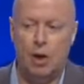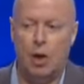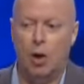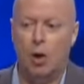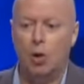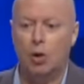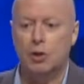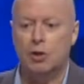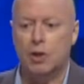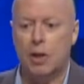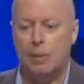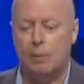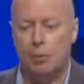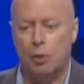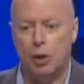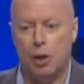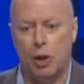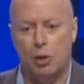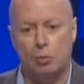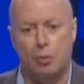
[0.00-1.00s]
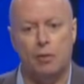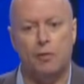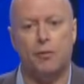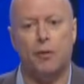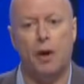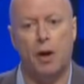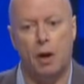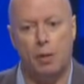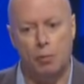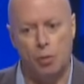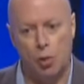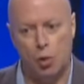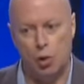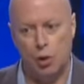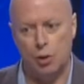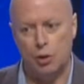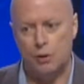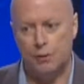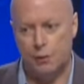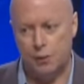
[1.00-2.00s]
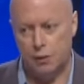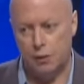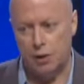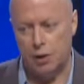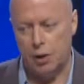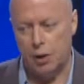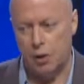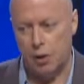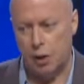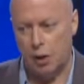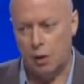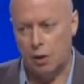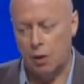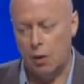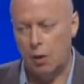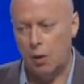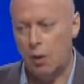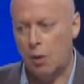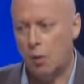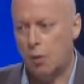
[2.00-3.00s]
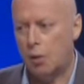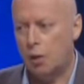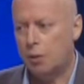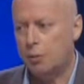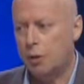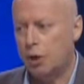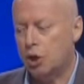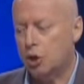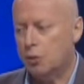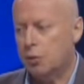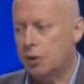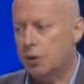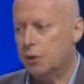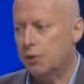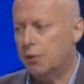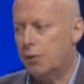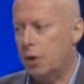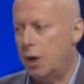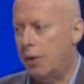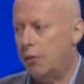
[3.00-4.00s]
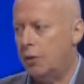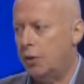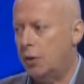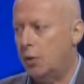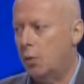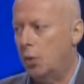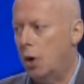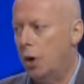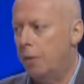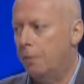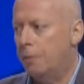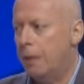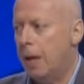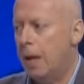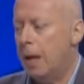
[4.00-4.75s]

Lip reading: old temple, that would be far more useful than knowing what the measurements of gravity were.